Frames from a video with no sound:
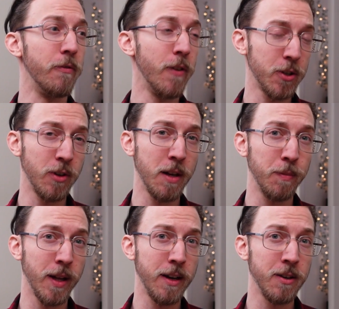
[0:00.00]

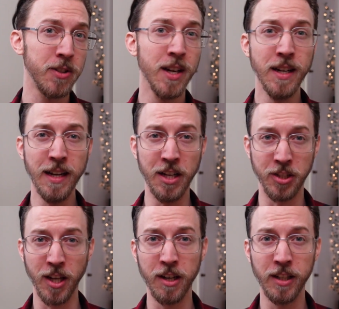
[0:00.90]
frustrated players,
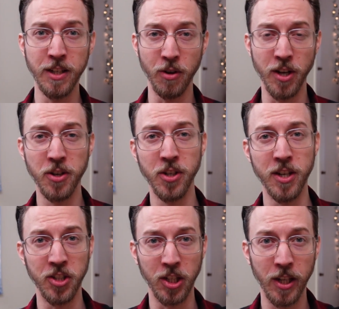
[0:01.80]
and suddenly your
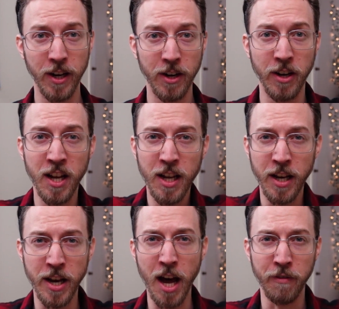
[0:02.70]
dungeon is declared
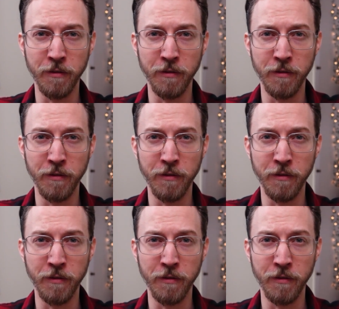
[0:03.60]
not